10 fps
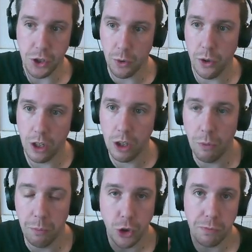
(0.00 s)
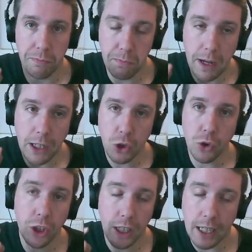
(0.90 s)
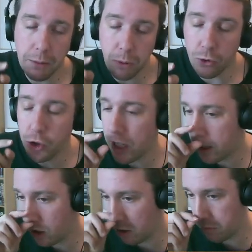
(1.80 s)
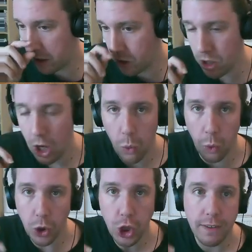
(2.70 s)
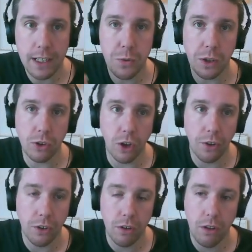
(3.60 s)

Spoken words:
going along, but just make sure you keep on checking them, because once you've actually done